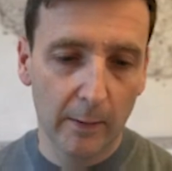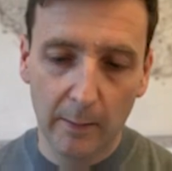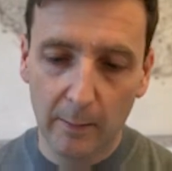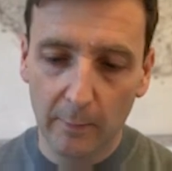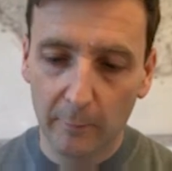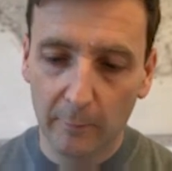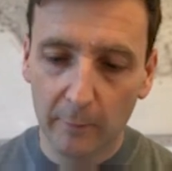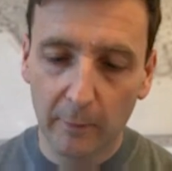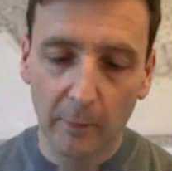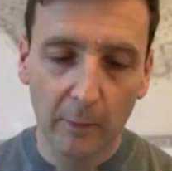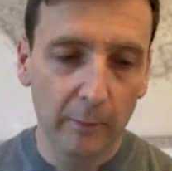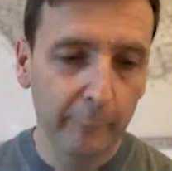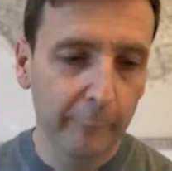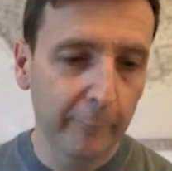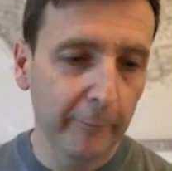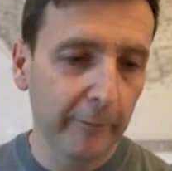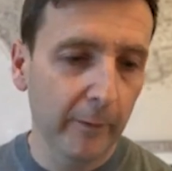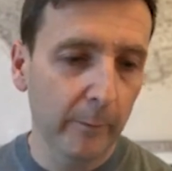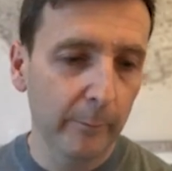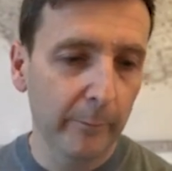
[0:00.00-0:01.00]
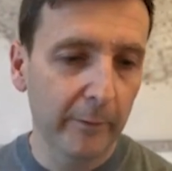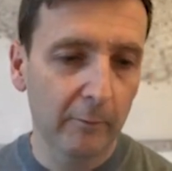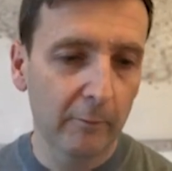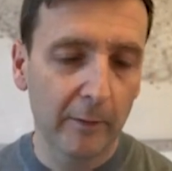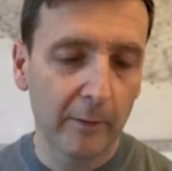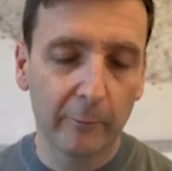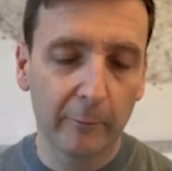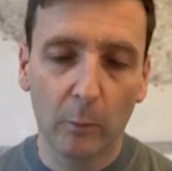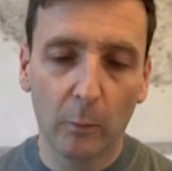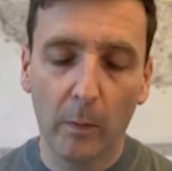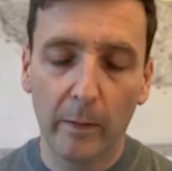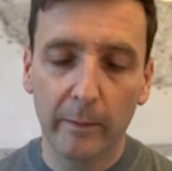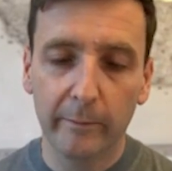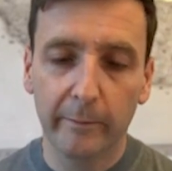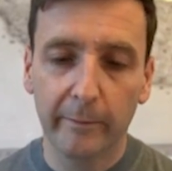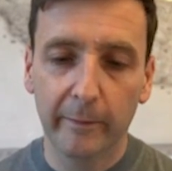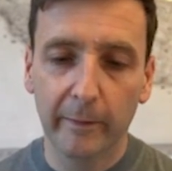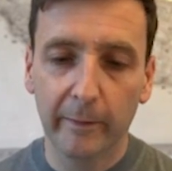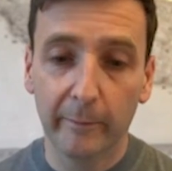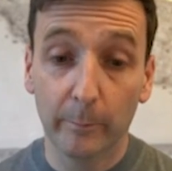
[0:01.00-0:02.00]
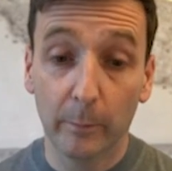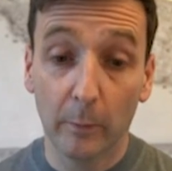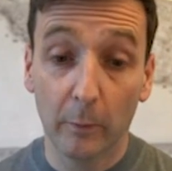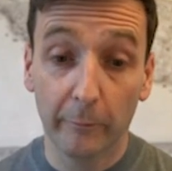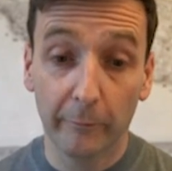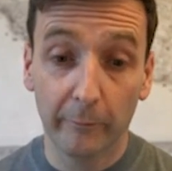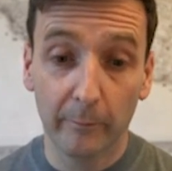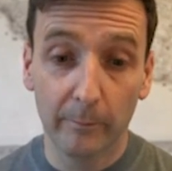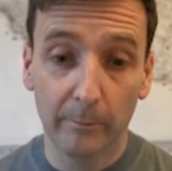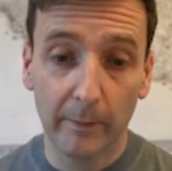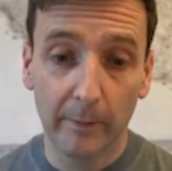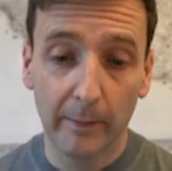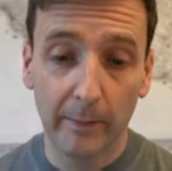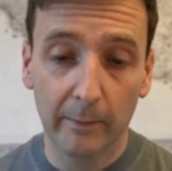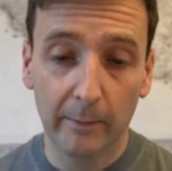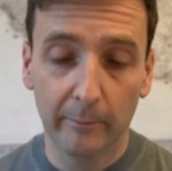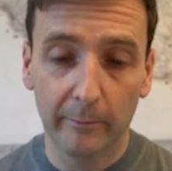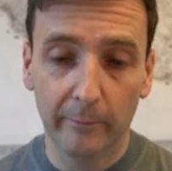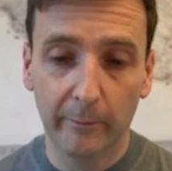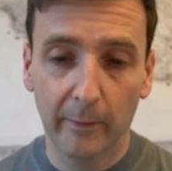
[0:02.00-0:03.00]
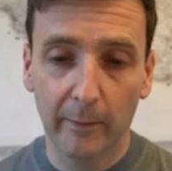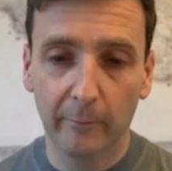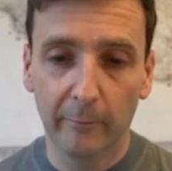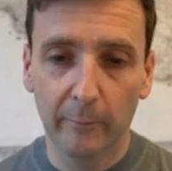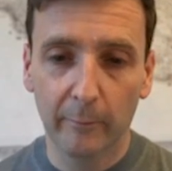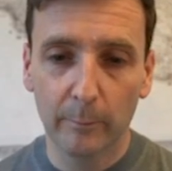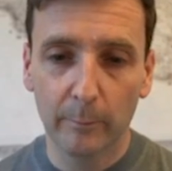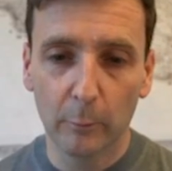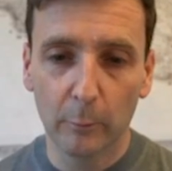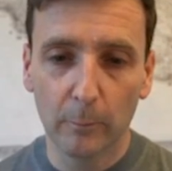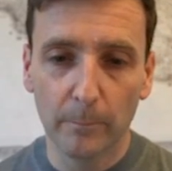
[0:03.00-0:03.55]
going for something around 20 is possibly sensible,